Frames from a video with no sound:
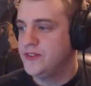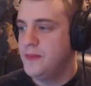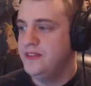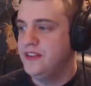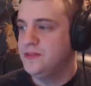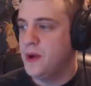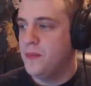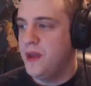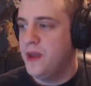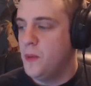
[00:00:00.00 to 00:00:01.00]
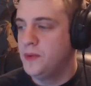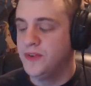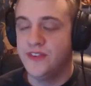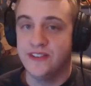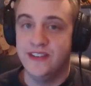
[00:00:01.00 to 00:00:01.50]
Amazing Spider-Man opened with
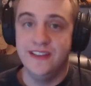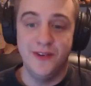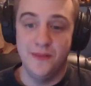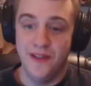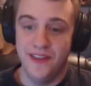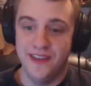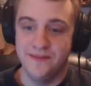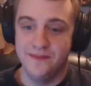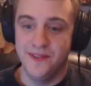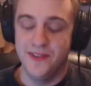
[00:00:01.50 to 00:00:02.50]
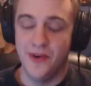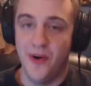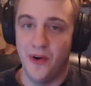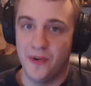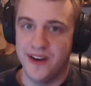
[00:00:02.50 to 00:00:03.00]
62 million, so
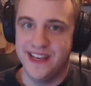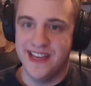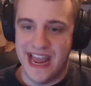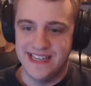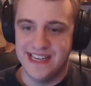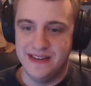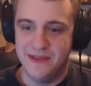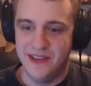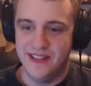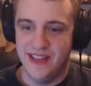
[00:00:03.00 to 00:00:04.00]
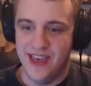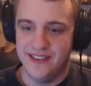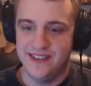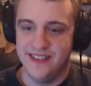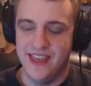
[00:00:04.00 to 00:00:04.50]
already 18 million
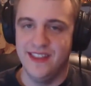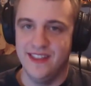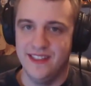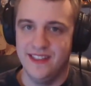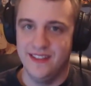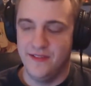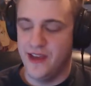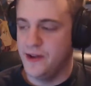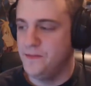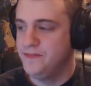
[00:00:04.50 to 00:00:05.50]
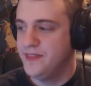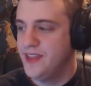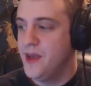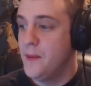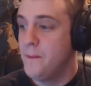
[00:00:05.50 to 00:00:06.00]
less than Venom.
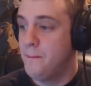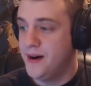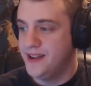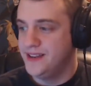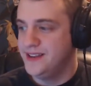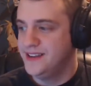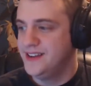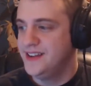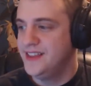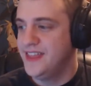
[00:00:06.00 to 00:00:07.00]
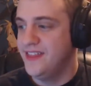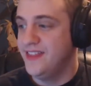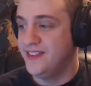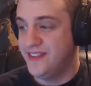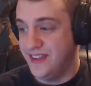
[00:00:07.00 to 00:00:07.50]
But then the
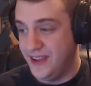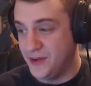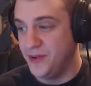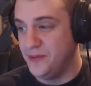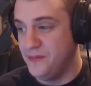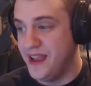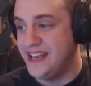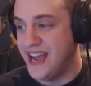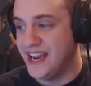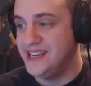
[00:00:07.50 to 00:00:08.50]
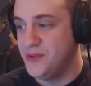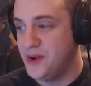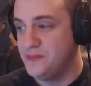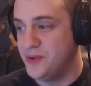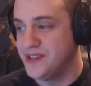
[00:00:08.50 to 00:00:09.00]
sequel made
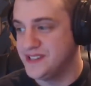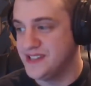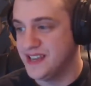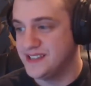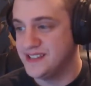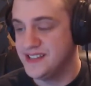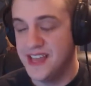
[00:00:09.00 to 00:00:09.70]
91.6.